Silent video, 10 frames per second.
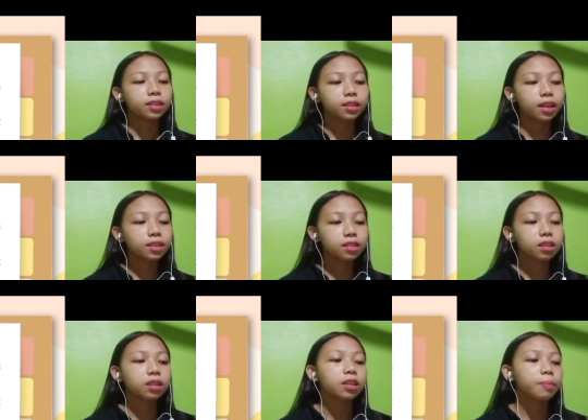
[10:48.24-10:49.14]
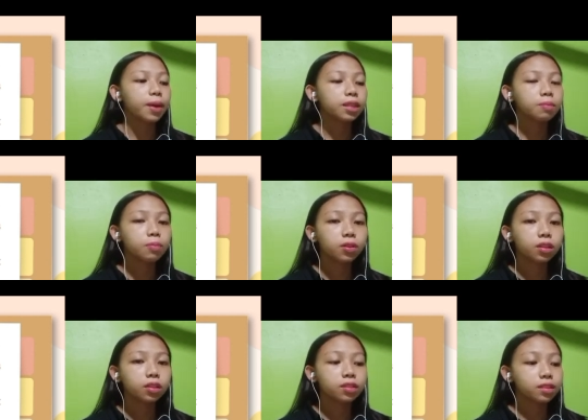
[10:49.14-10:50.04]
Next,
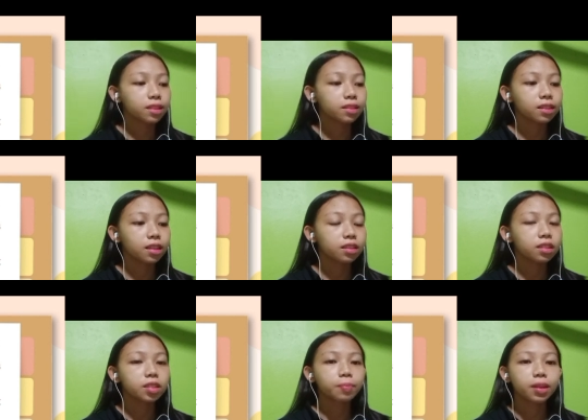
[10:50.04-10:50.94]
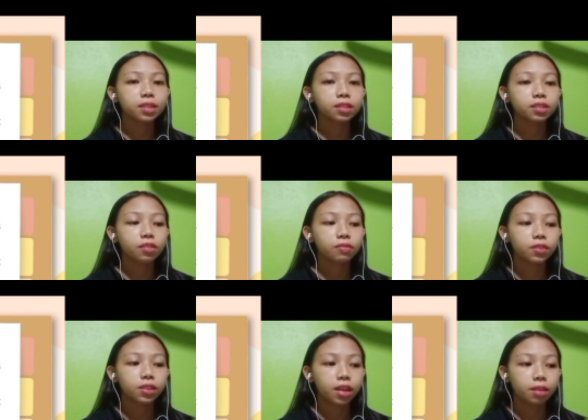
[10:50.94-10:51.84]
dependable, consistent responses
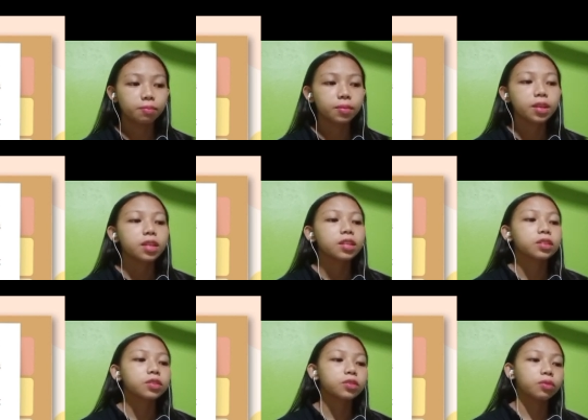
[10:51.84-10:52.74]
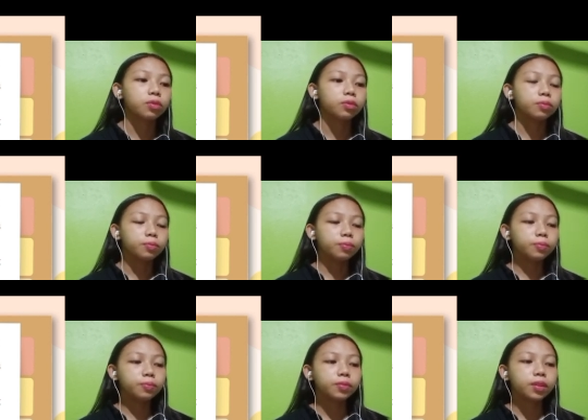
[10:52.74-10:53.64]
over time. So,
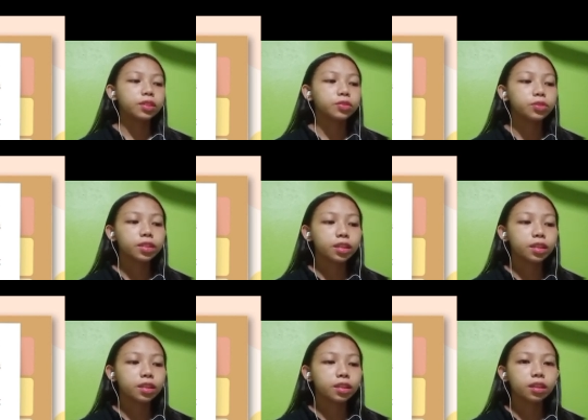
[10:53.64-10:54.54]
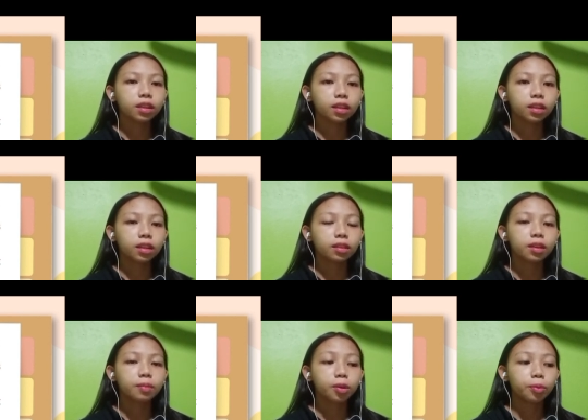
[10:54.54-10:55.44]
in choosing
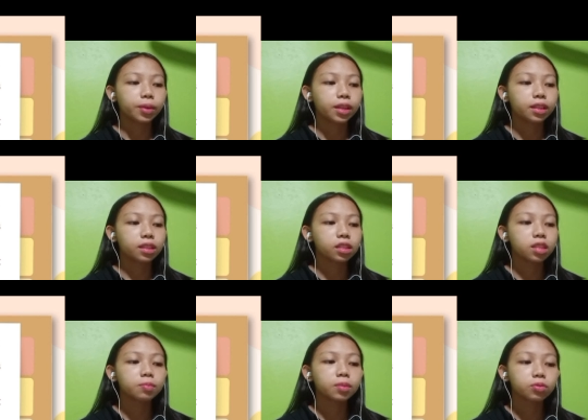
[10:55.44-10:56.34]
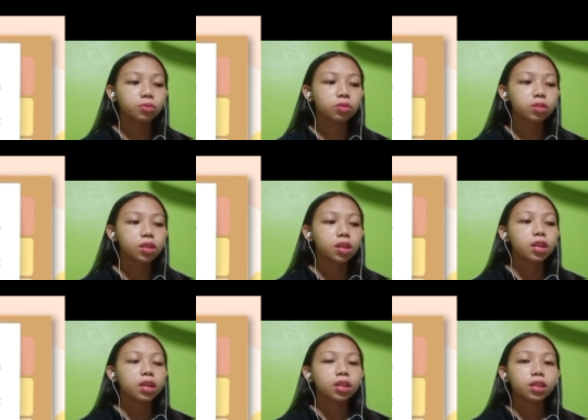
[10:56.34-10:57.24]
appropriate assessment tools,
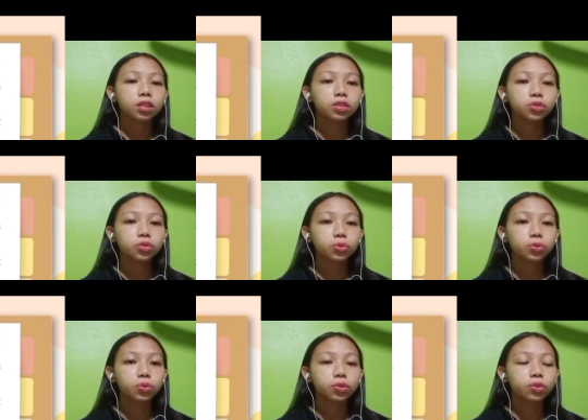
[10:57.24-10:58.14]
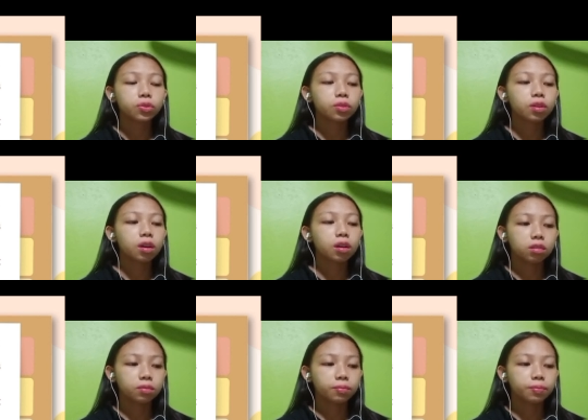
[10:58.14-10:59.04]
it should
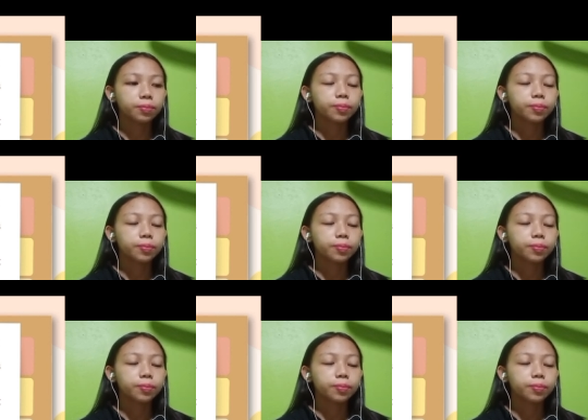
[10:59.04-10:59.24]
um,